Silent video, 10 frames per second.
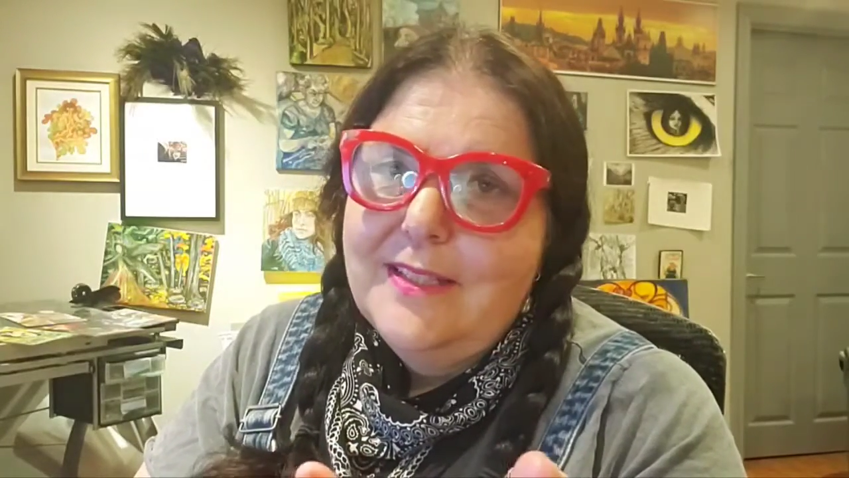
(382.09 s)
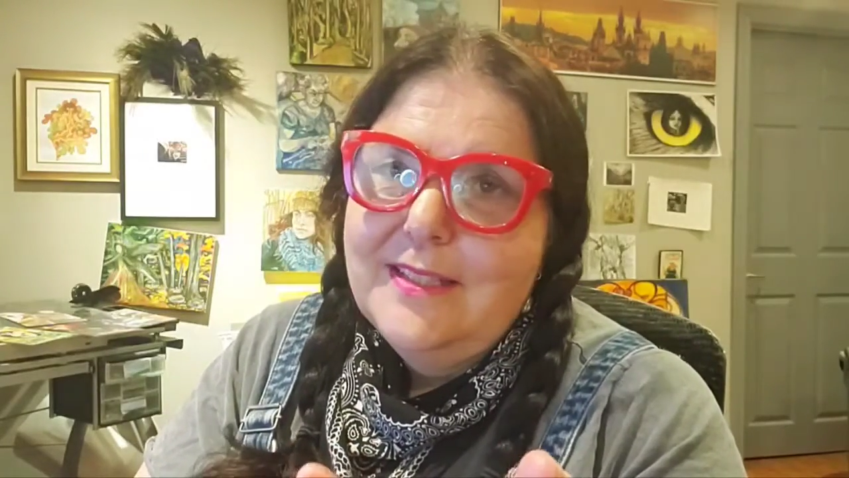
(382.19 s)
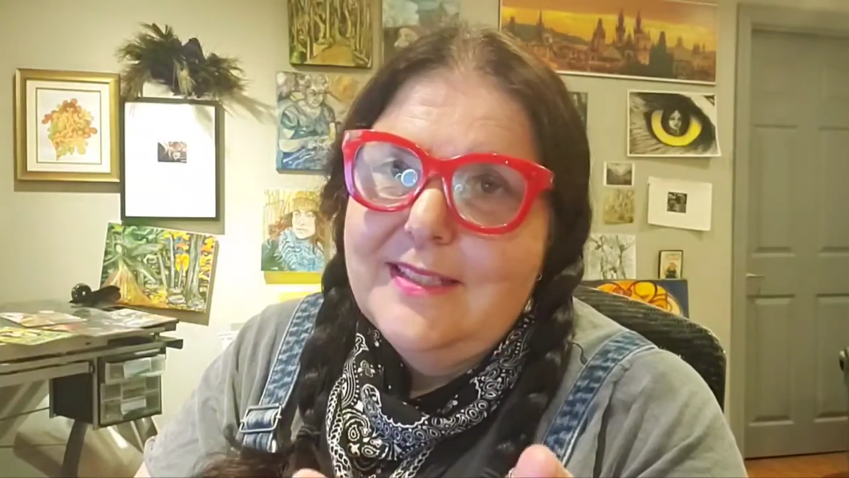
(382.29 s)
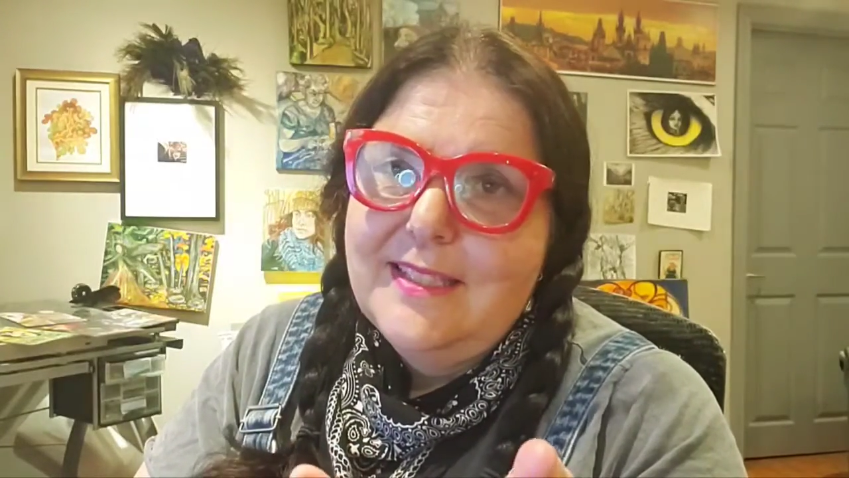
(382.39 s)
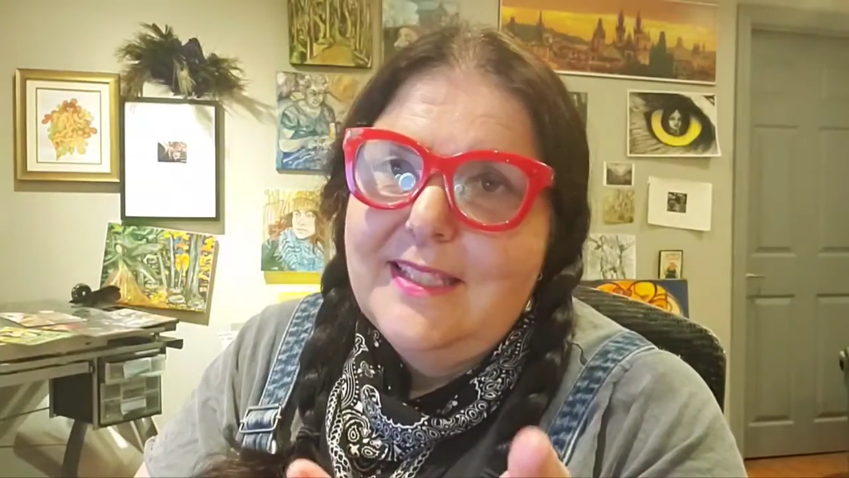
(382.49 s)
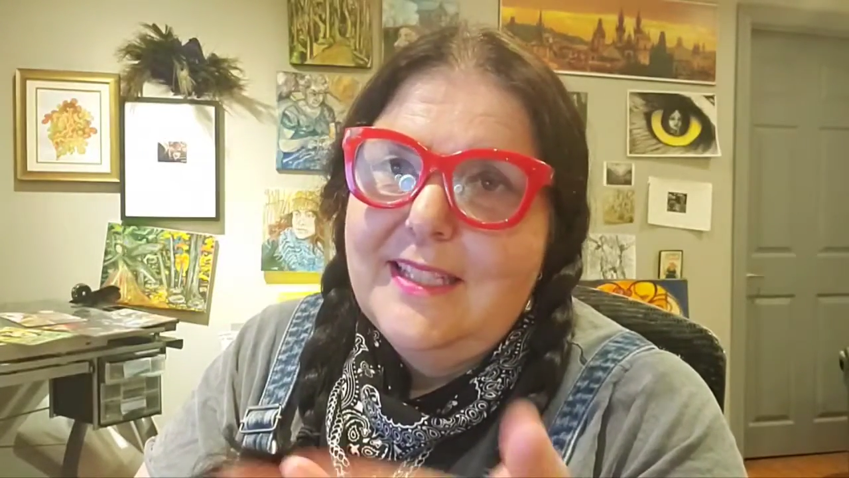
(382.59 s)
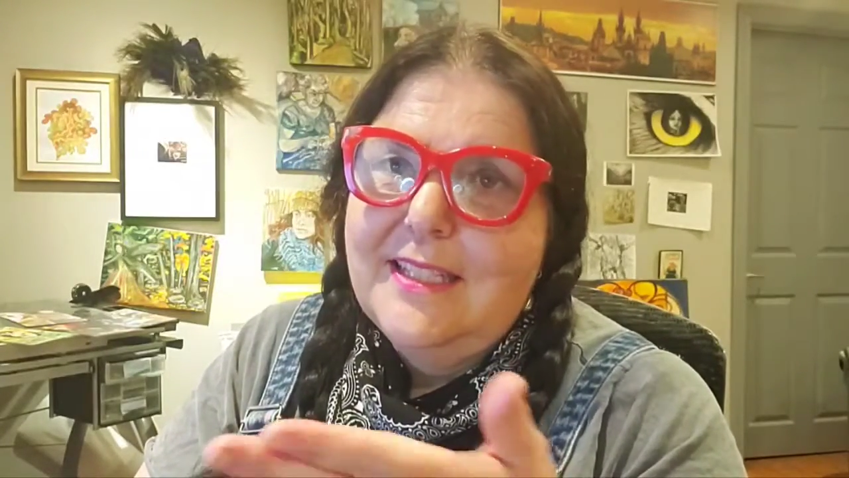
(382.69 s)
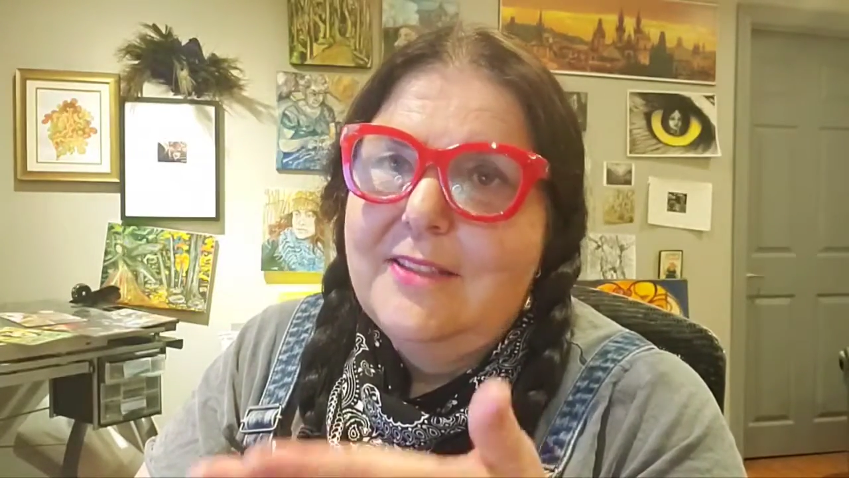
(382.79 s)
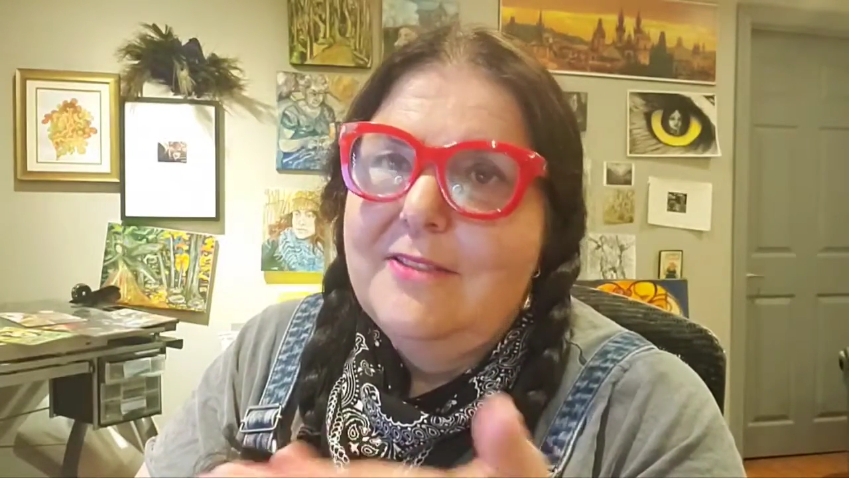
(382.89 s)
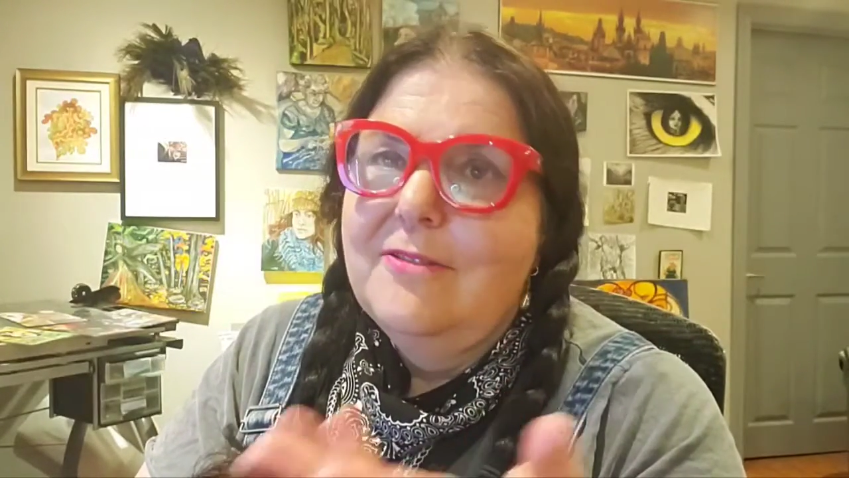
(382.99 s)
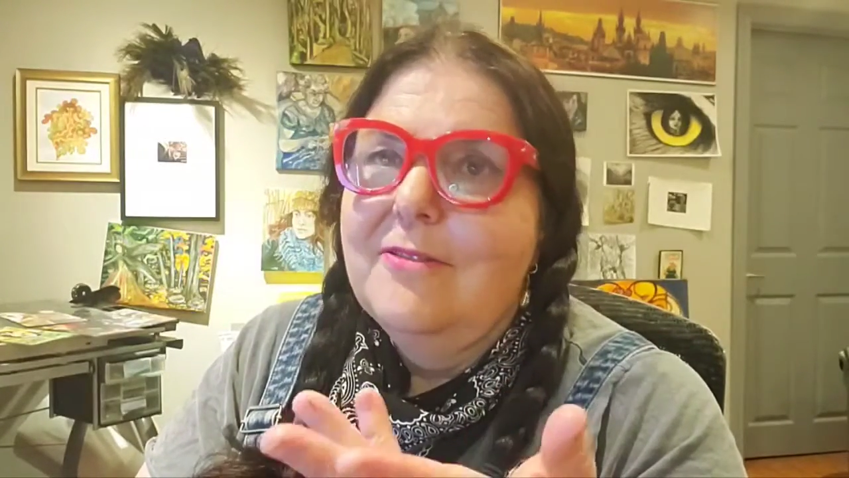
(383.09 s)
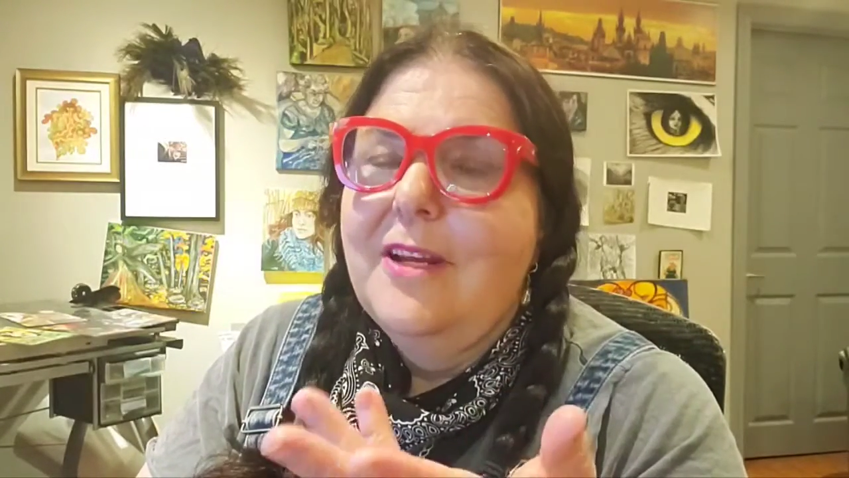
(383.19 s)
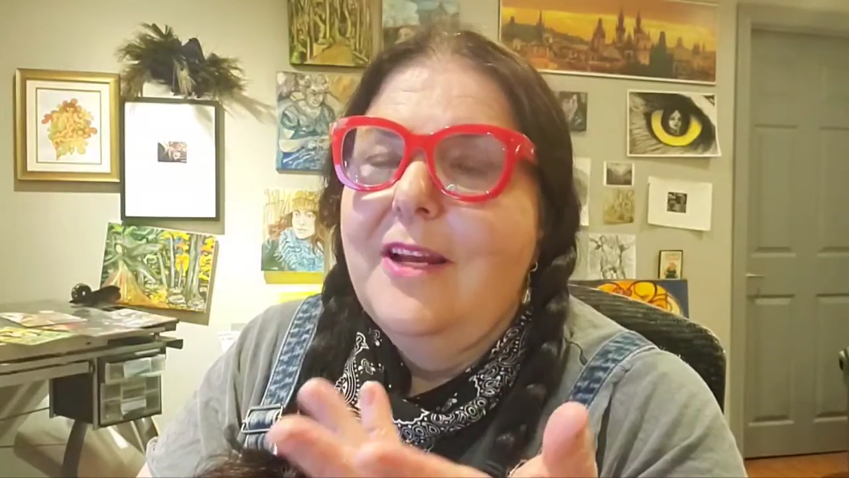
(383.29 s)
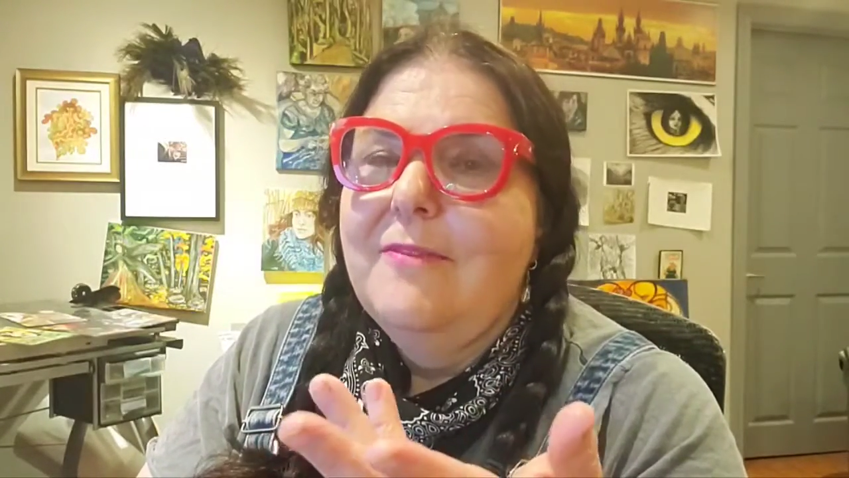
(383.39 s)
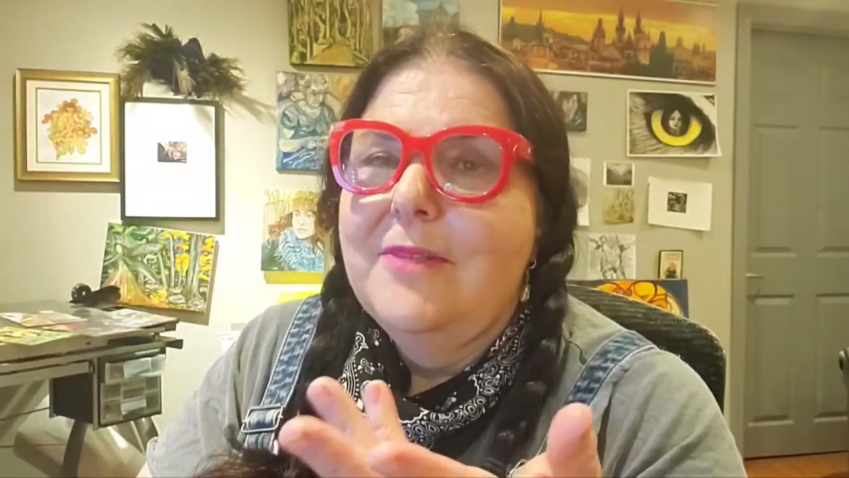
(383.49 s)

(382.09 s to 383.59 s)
in the city and you don't have